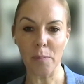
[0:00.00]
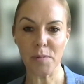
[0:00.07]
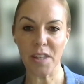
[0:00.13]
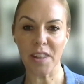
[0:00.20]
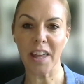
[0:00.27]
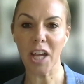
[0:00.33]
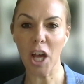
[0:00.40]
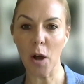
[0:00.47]

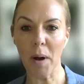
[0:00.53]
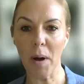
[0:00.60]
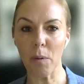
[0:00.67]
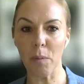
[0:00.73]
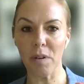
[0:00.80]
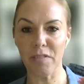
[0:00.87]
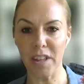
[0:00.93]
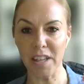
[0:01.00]
So they go
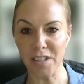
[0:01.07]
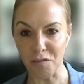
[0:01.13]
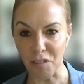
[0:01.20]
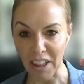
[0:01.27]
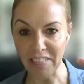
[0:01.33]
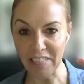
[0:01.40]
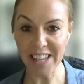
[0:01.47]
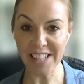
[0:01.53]
out with this,
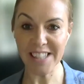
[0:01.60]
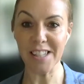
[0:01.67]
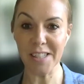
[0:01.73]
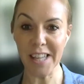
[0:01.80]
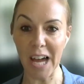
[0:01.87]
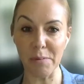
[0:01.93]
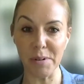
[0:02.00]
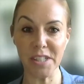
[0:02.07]
right, this
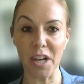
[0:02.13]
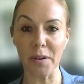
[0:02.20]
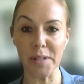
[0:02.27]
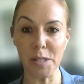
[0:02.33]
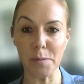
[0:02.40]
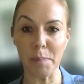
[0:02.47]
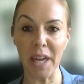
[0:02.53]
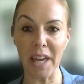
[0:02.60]
is how it's
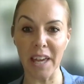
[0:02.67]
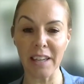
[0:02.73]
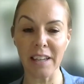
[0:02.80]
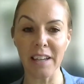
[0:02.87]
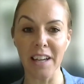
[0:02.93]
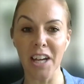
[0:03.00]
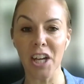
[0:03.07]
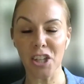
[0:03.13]
going to
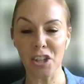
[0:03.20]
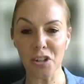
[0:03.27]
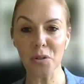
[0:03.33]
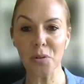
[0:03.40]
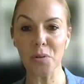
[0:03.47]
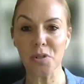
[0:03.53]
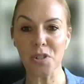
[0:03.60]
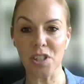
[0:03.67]
be. You
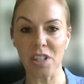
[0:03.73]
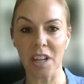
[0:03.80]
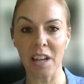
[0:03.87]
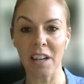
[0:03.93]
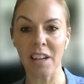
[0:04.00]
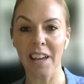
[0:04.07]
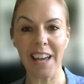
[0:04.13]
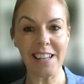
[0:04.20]
launch
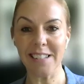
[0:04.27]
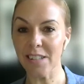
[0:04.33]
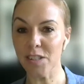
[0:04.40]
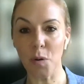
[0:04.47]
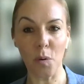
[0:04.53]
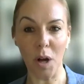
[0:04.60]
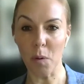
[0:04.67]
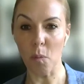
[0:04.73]
it, it
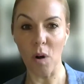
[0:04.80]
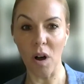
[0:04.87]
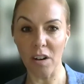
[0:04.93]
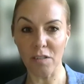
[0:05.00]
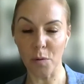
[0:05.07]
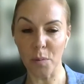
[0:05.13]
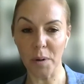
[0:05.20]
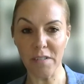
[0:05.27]
doesn't quite
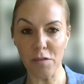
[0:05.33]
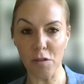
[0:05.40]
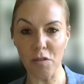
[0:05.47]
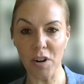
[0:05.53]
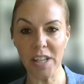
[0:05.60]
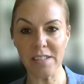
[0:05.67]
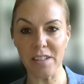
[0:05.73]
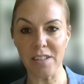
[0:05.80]
work for whatever
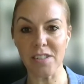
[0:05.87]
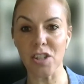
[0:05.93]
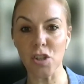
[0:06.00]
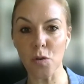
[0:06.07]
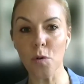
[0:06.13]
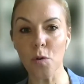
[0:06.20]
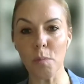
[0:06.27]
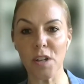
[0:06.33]
reasons. And
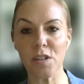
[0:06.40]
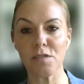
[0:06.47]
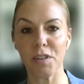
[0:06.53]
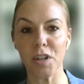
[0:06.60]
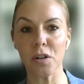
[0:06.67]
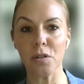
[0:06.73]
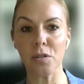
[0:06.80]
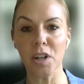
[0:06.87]
you almost
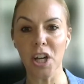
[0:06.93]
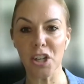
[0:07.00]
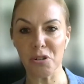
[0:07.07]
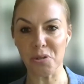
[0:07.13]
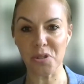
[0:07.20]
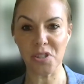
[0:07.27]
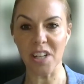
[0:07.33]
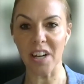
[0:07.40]
feel
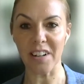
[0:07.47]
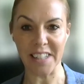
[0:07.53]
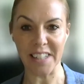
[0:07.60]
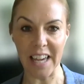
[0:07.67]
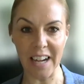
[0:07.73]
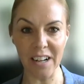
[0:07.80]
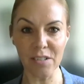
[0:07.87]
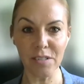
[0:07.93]
you're stuck
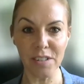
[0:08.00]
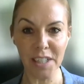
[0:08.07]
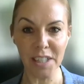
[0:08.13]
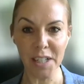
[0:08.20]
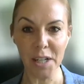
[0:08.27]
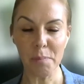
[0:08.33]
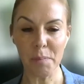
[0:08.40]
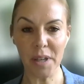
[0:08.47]
now
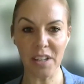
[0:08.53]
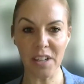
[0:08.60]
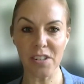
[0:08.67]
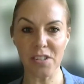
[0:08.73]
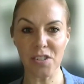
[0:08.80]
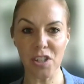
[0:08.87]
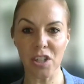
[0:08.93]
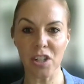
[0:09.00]

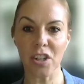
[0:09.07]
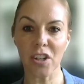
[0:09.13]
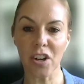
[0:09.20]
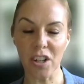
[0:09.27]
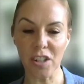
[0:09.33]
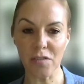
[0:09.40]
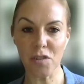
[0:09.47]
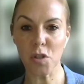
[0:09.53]
because, you
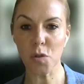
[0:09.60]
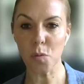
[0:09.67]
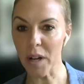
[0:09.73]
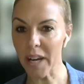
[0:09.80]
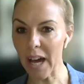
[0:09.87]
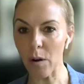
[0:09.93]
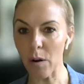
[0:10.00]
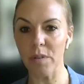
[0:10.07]
kind of just
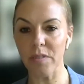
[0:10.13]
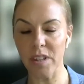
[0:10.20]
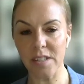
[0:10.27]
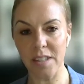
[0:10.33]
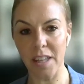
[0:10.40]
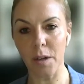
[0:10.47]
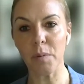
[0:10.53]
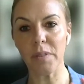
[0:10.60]
went out with
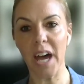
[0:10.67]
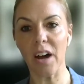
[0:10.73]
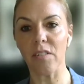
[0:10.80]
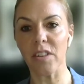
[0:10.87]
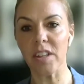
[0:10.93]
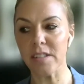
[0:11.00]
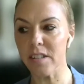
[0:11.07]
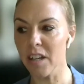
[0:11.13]
this thing
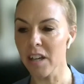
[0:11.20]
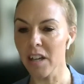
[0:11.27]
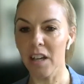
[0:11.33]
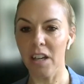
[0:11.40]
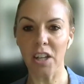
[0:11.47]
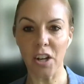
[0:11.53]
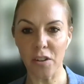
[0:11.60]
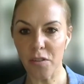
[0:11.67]
without this,
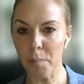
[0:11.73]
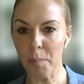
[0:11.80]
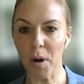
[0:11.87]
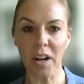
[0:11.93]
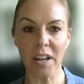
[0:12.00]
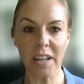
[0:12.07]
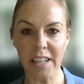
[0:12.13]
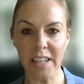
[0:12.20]
the
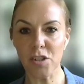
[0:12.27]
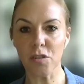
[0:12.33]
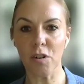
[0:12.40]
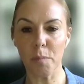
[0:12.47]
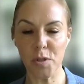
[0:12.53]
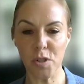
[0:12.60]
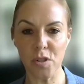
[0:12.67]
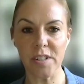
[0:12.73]
pilot is your
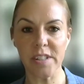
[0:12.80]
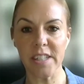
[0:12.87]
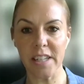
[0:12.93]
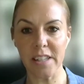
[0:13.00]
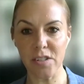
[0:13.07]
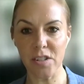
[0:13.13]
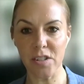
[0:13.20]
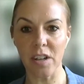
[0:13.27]

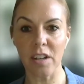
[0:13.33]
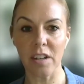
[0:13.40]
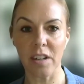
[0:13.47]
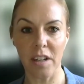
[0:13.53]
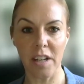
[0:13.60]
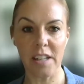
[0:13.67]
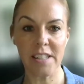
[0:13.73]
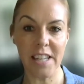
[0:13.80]
opportunity to
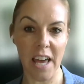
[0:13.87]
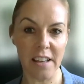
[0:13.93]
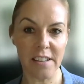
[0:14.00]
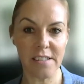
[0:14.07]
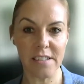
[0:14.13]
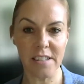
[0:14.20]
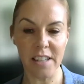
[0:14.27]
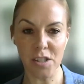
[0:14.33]

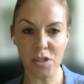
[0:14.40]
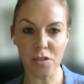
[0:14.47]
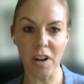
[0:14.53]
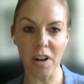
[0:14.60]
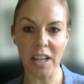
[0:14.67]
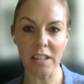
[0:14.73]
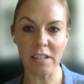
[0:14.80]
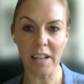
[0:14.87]
test,
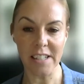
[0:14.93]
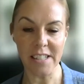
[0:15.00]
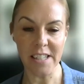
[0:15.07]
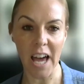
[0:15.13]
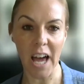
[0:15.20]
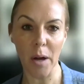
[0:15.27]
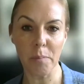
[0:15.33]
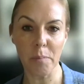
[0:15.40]
iterate,
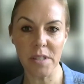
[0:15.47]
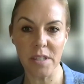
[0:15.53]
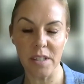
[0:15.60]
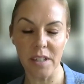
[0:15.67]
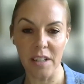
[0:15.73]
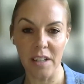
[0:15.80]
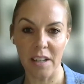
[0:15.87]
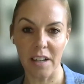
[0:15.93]
adapt,
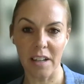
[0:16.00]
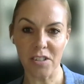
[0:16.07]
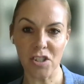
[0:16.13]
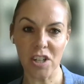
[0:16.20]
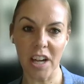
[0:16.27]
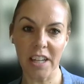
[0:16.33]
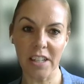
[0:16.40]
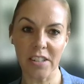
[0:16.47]
and
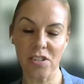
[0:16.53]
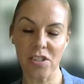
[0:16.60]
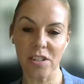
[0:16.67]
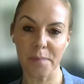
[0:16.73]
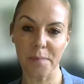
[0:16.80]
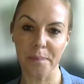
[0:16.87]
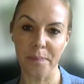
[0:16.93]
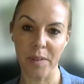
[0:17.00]
change.
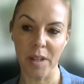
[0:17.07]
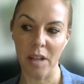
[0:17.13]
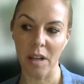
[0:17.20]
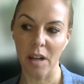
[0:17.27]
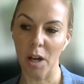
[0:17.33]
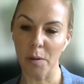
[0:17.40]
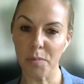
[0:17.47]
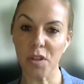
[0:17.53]

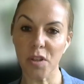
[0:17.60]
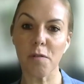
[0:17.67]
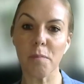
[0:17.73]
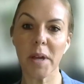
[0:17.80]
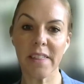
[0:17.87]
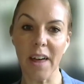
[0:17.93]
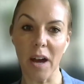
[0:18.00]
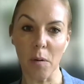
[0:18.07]
So for
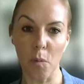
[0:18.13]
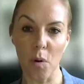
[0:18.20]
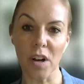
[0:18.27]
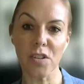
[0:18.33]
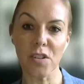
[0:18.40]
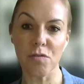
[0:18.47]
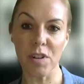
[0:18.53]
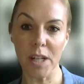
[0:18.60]
me, that
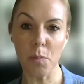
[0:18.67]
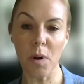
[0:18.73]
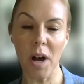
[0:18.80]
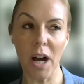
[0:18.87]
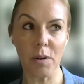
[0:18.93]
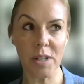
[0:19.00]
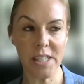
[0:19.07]
works really well.